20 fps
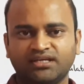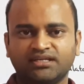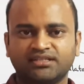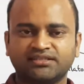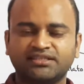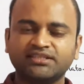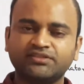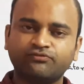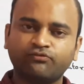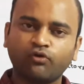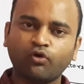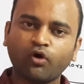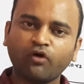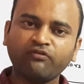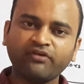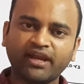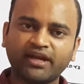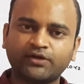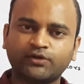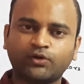This flow of
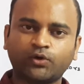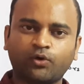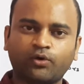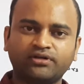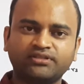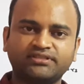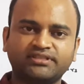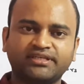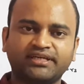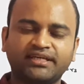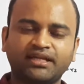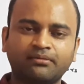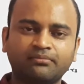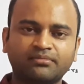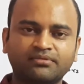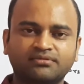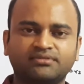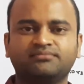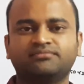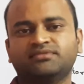electrons in
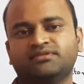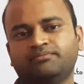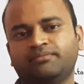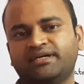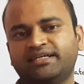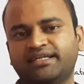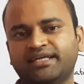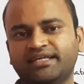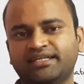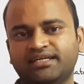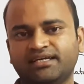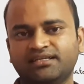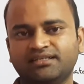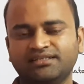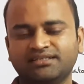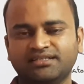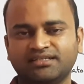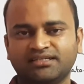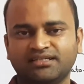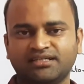a material
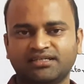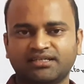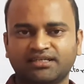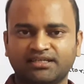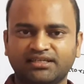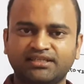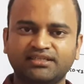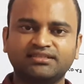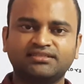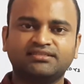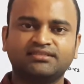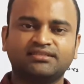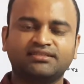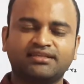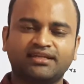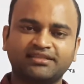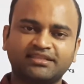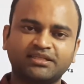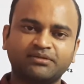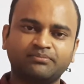is
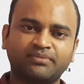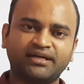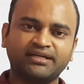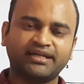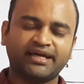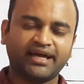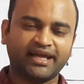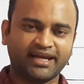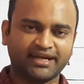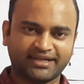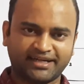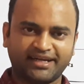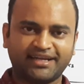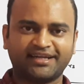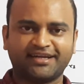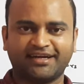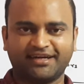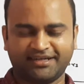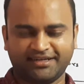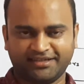nothing but
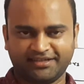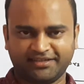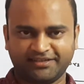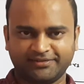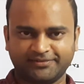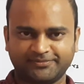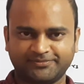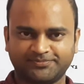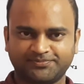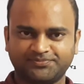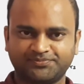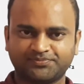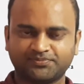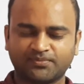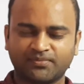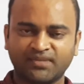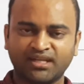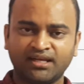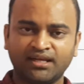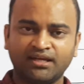electric current.
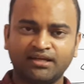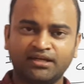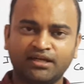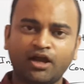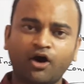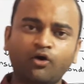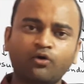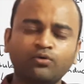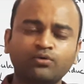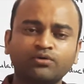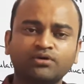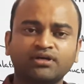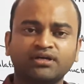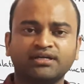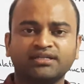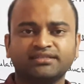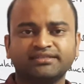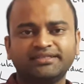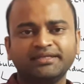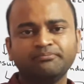Now
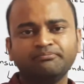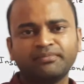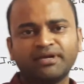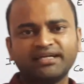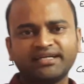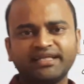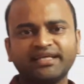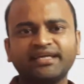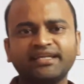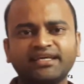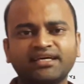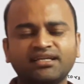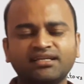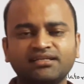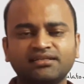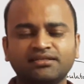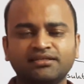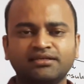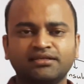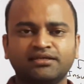the
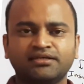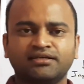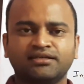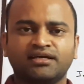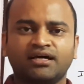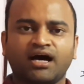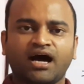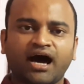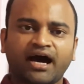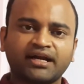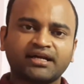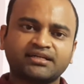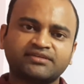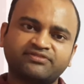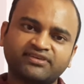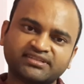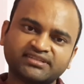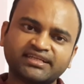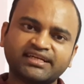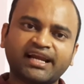material are
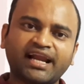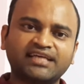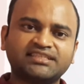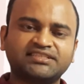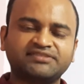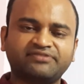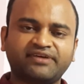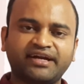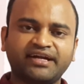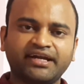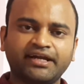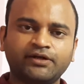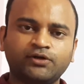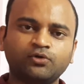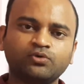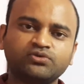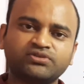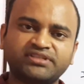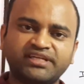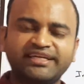further classified
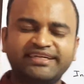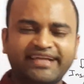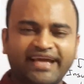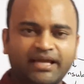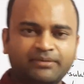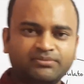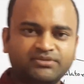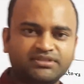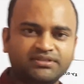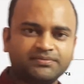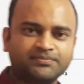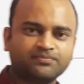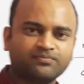into three types.